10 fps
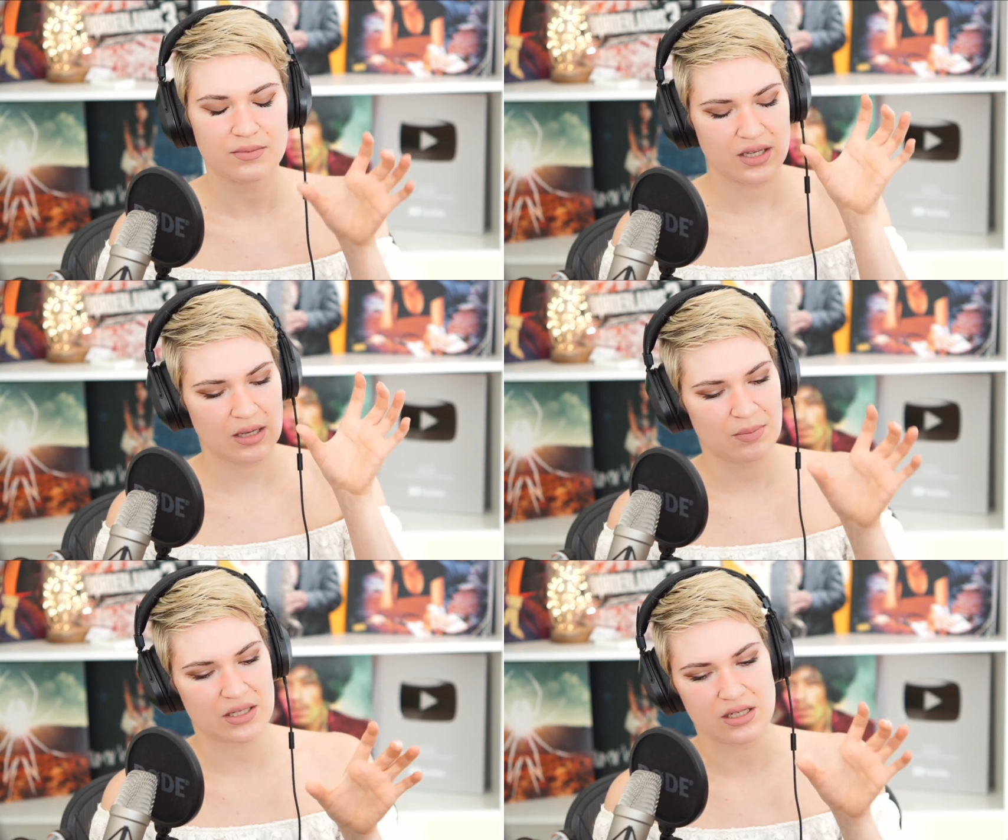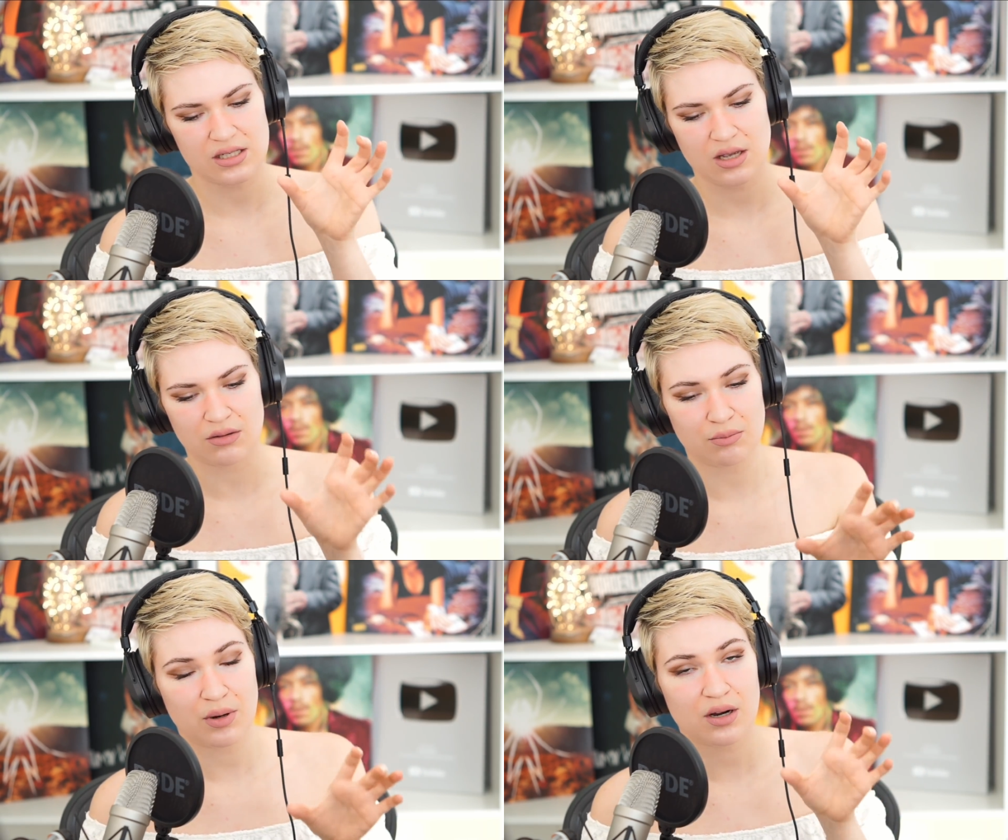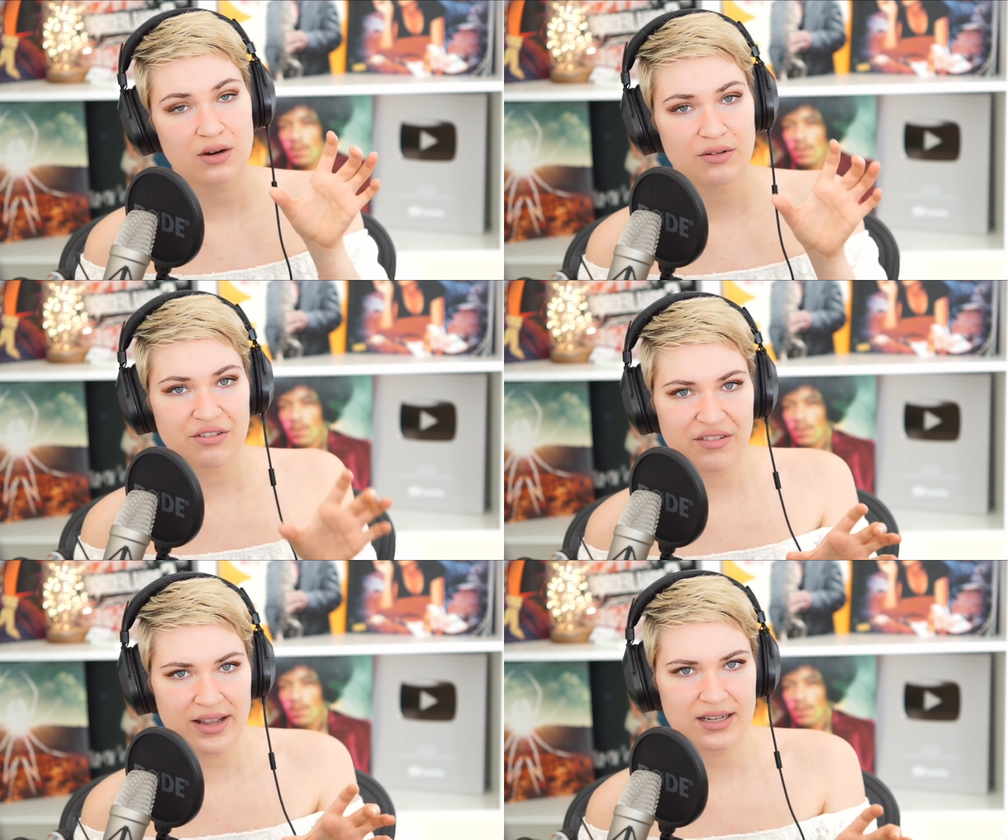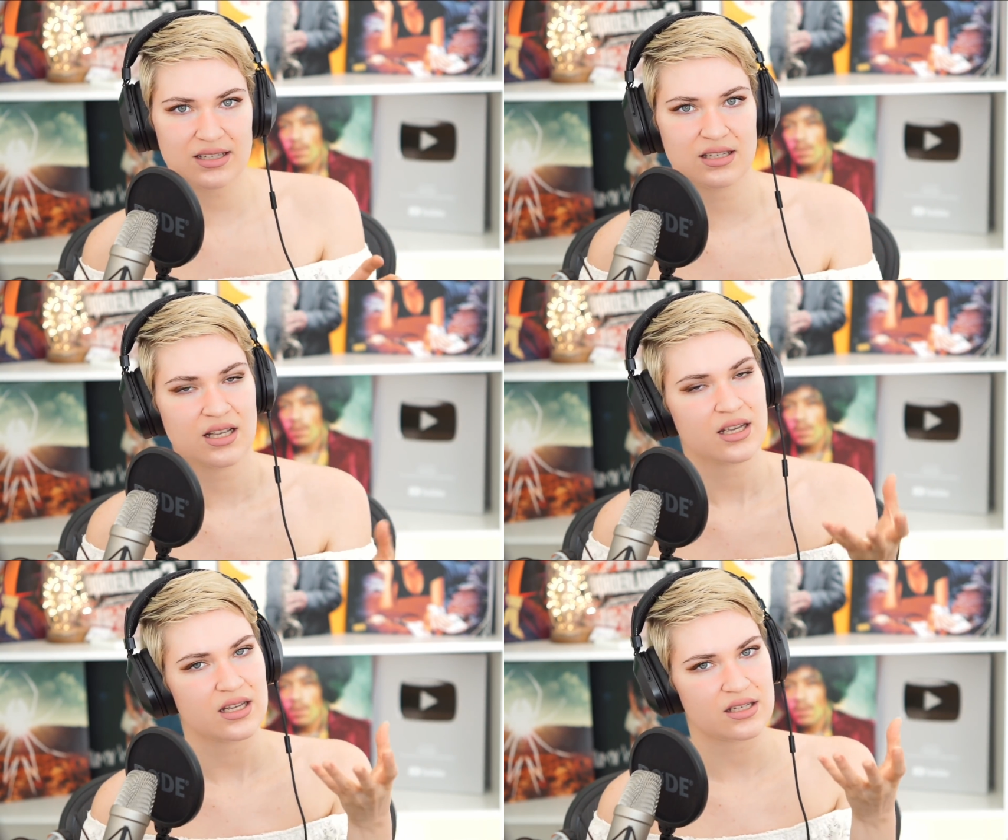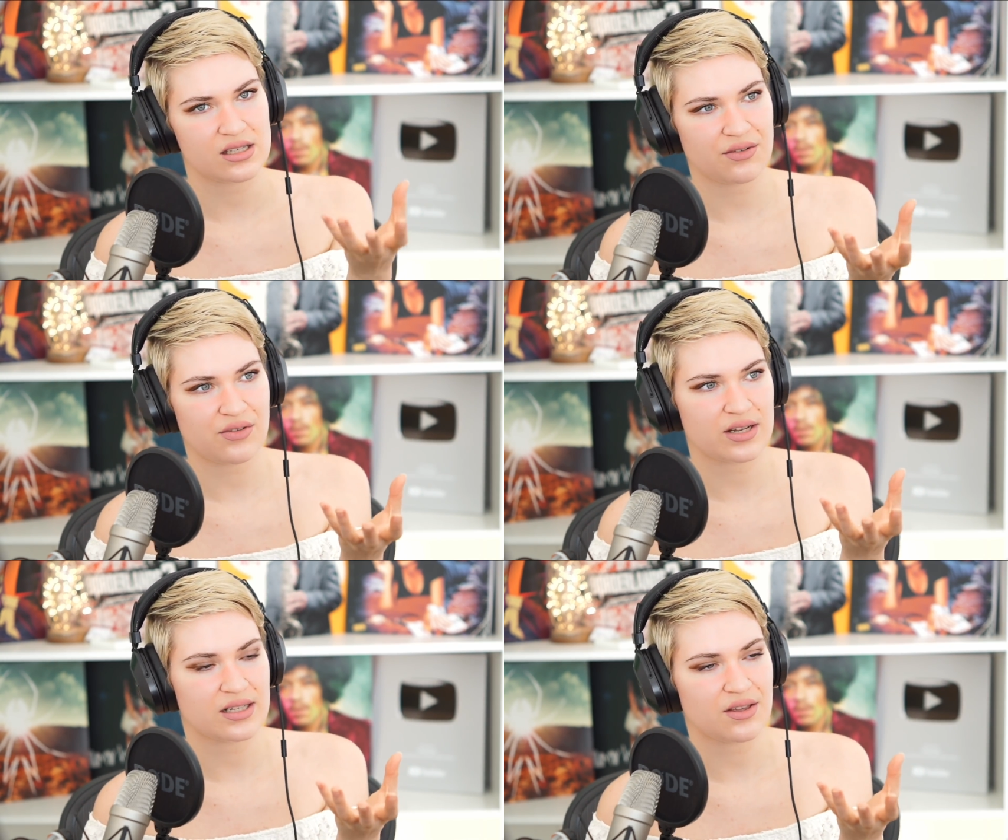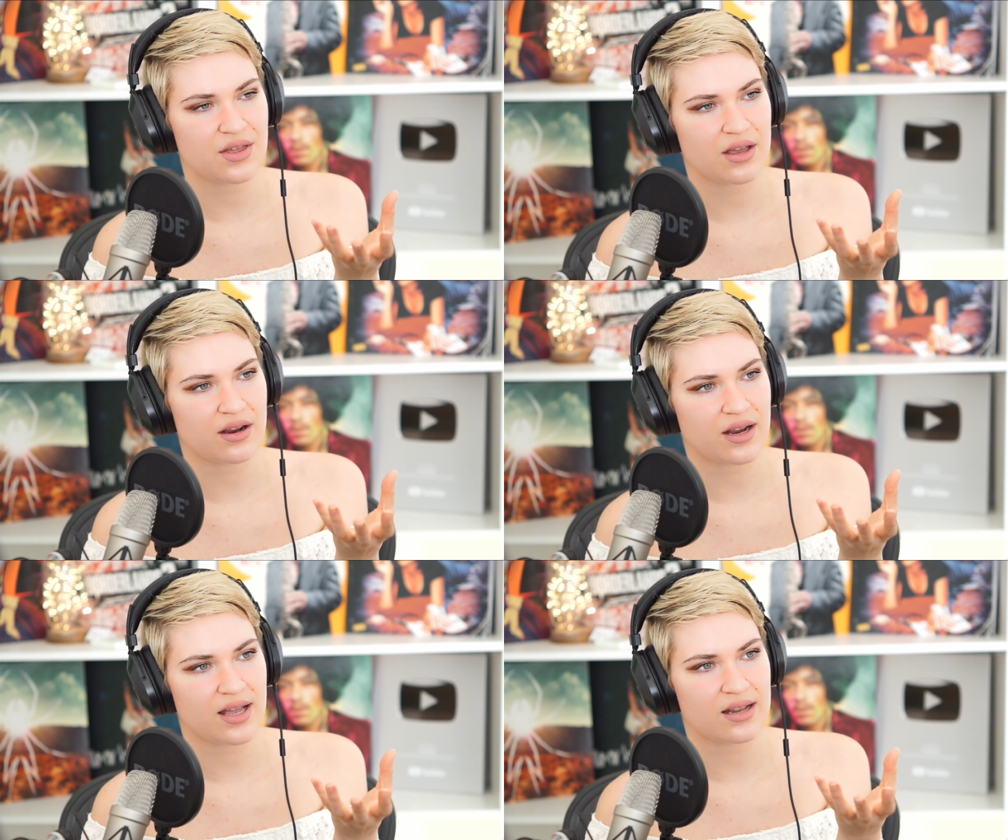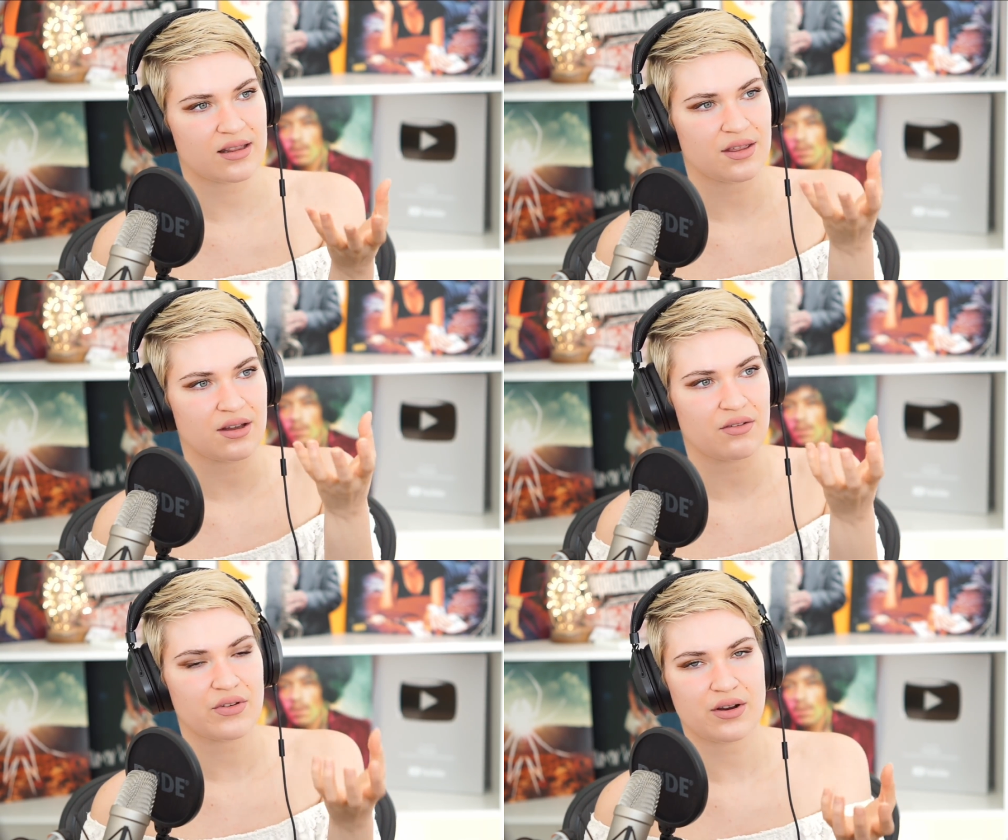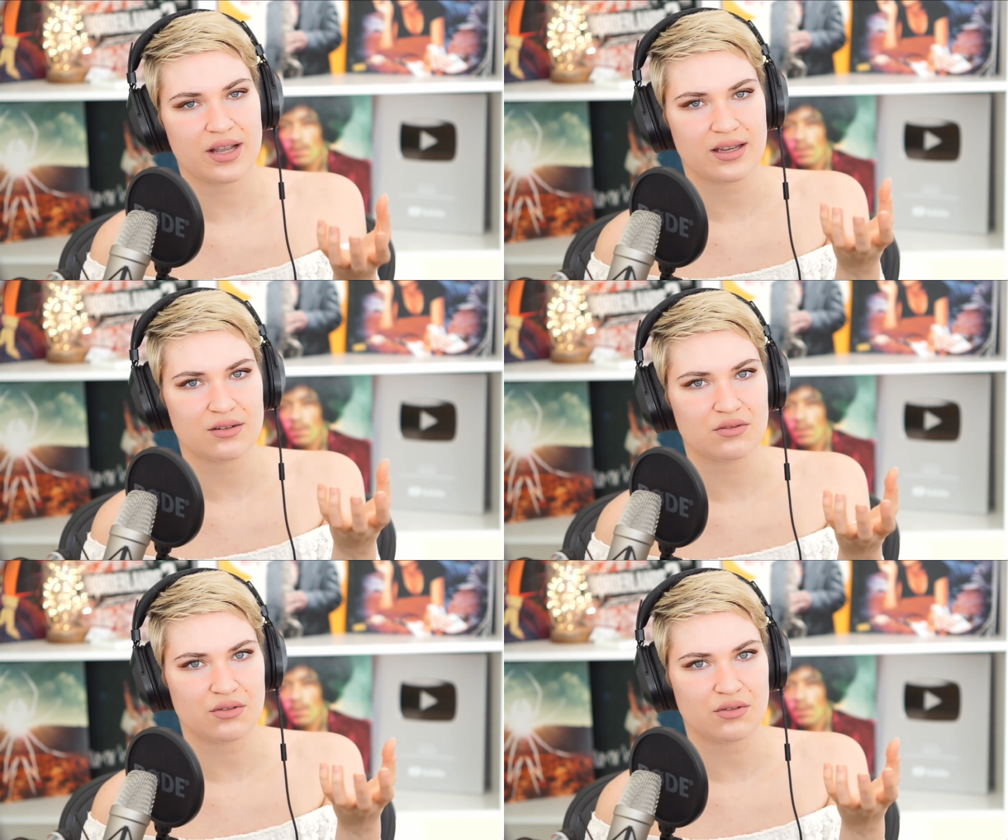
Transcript: keeping that tone perfect is definitely there. And at the very end of the